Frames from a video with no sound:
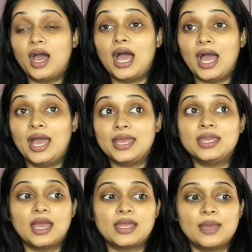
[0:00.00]
I
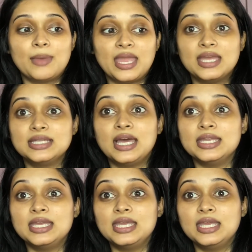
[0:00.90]
get my hair done
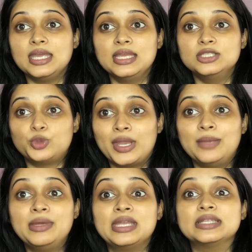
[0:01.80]
in 20
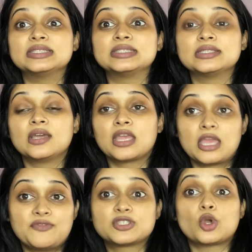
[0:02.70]
minutes if
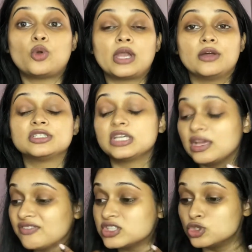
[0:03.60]
it's cold out. If
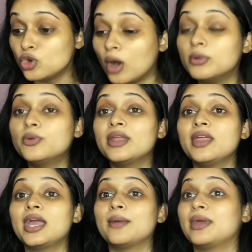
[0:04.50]
it's normal weather, I
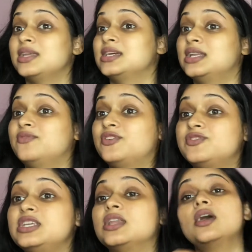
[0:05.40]
get my hair done in
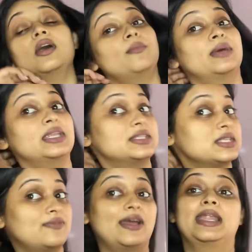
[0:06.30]
15 minutes if
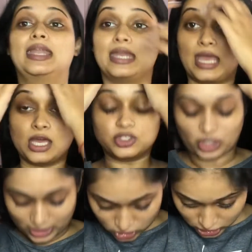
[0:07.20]
I let it air dry
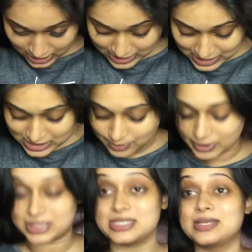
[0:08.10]
just a bit.